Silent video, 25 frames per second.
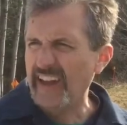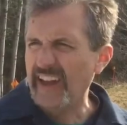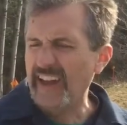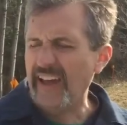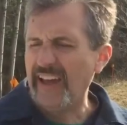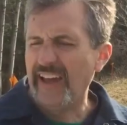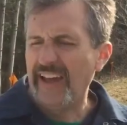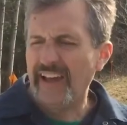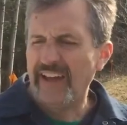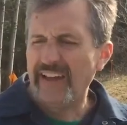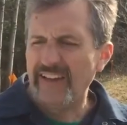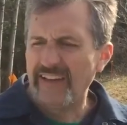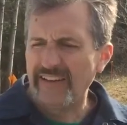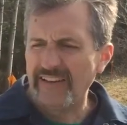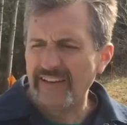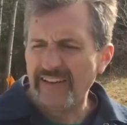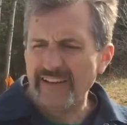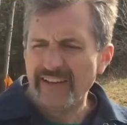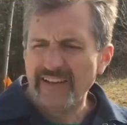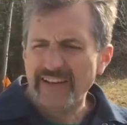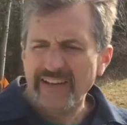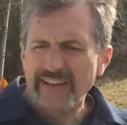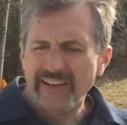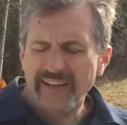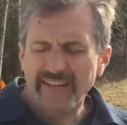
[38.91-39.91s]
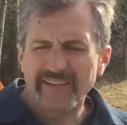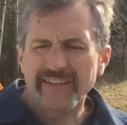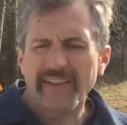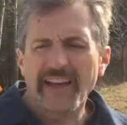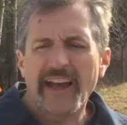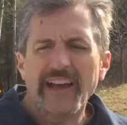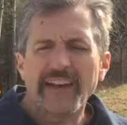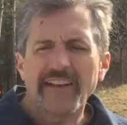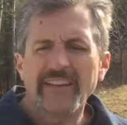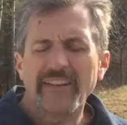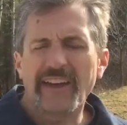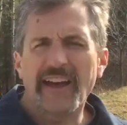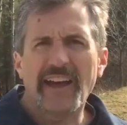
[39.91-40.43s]
And
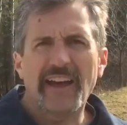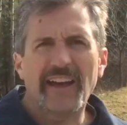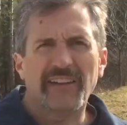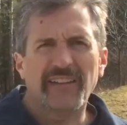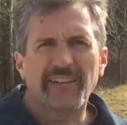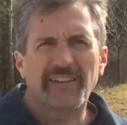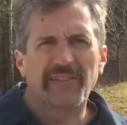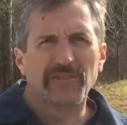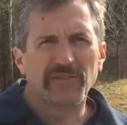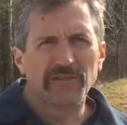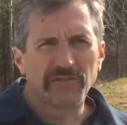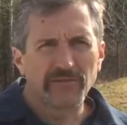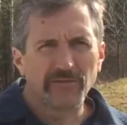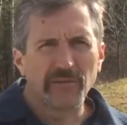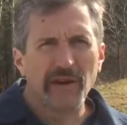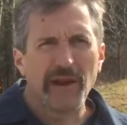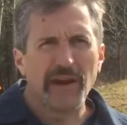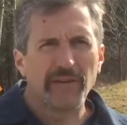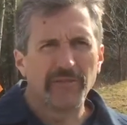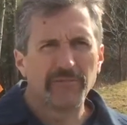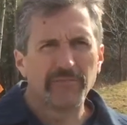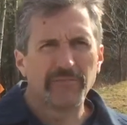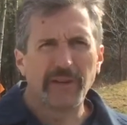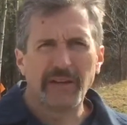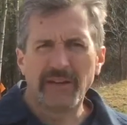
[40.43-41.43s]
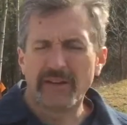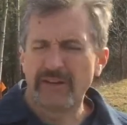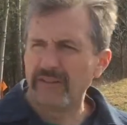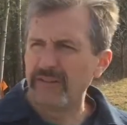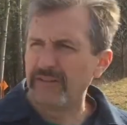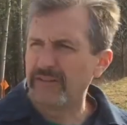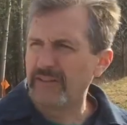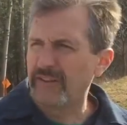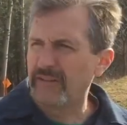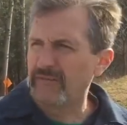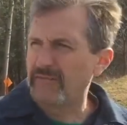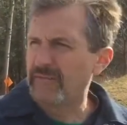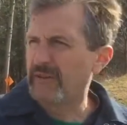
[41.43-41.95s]
inside of that, there's round
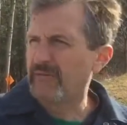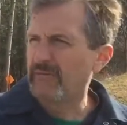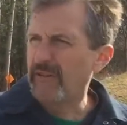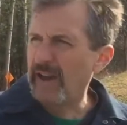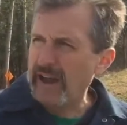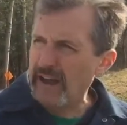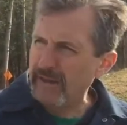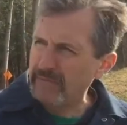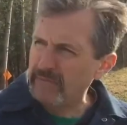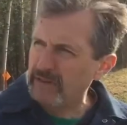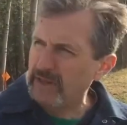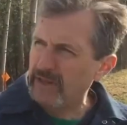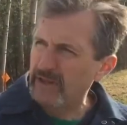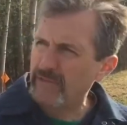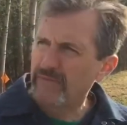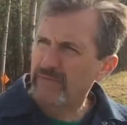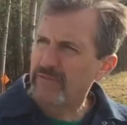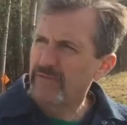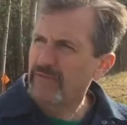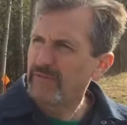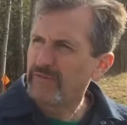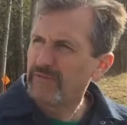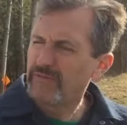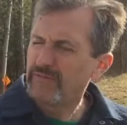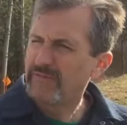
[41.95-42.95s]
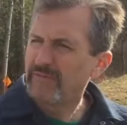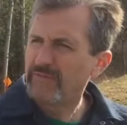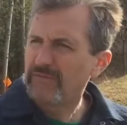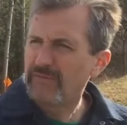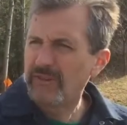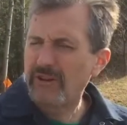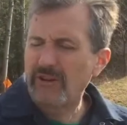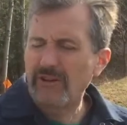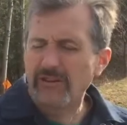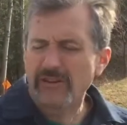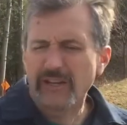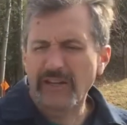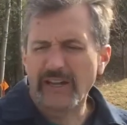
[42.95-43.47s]
bales that have been wrapped up,
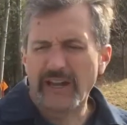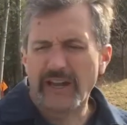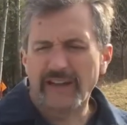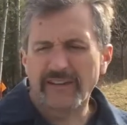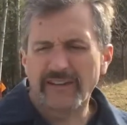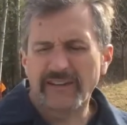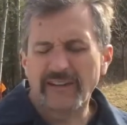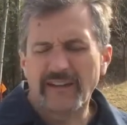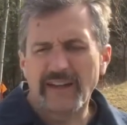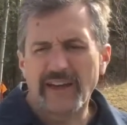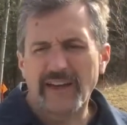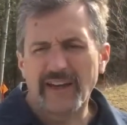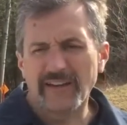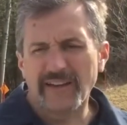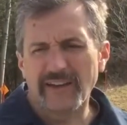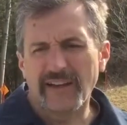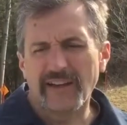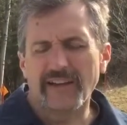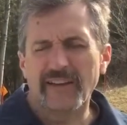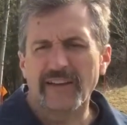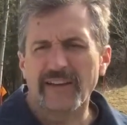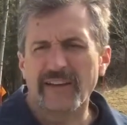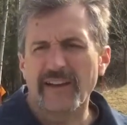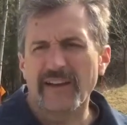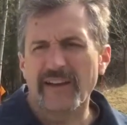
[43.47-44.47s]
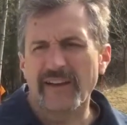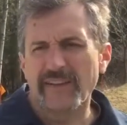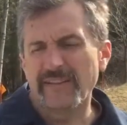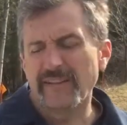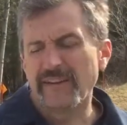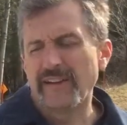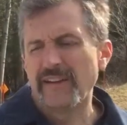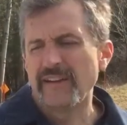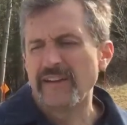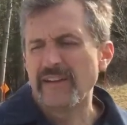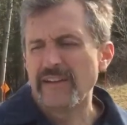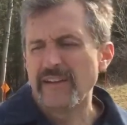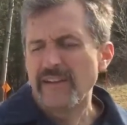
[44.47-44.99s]
all connected end to end and end.
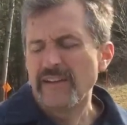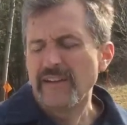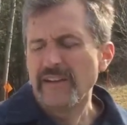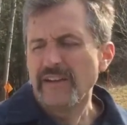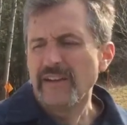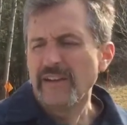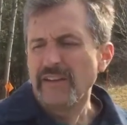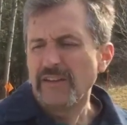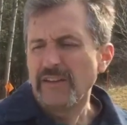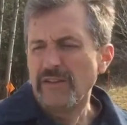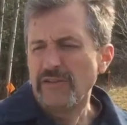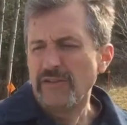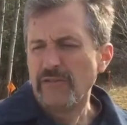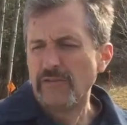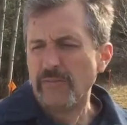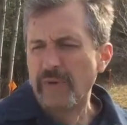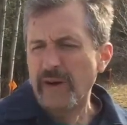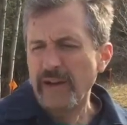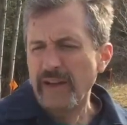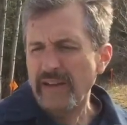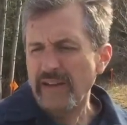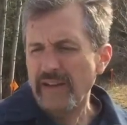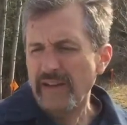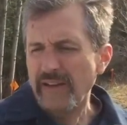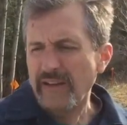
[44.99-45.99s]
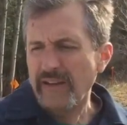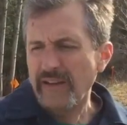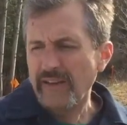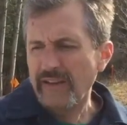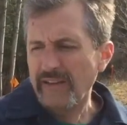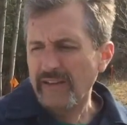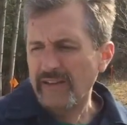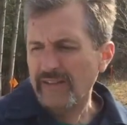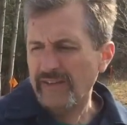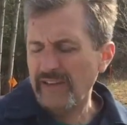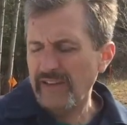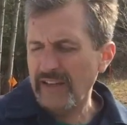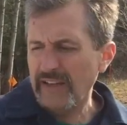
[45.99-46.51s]
You might
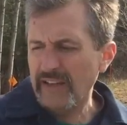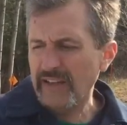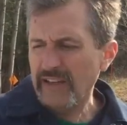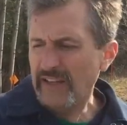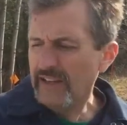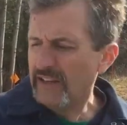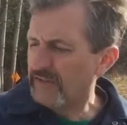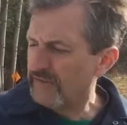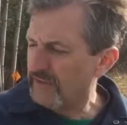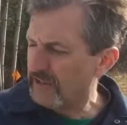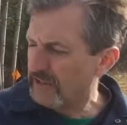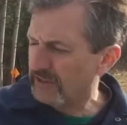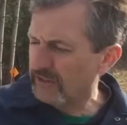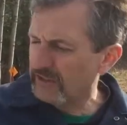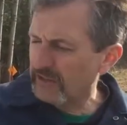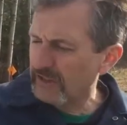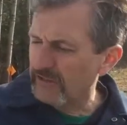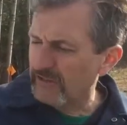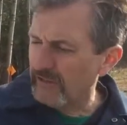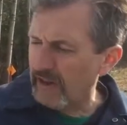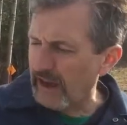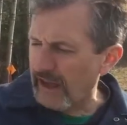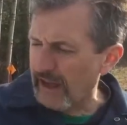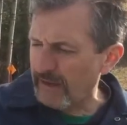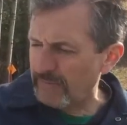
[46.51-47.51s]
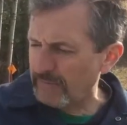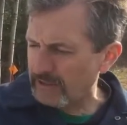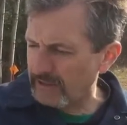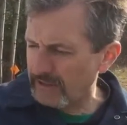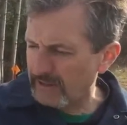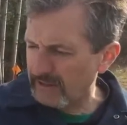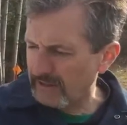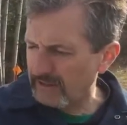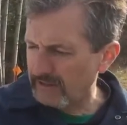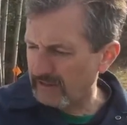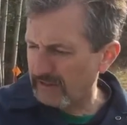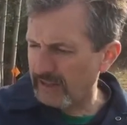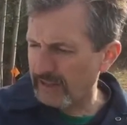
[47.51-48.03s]
see it individually wrapped
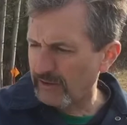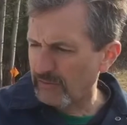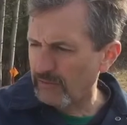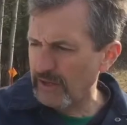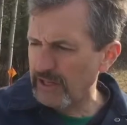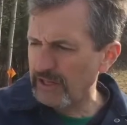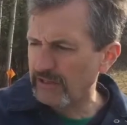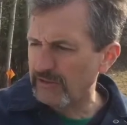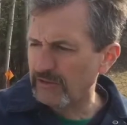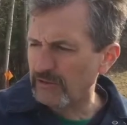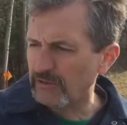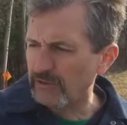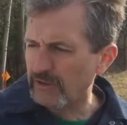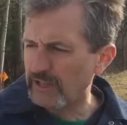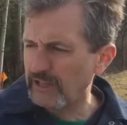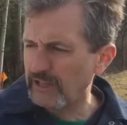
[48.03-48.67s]
like we do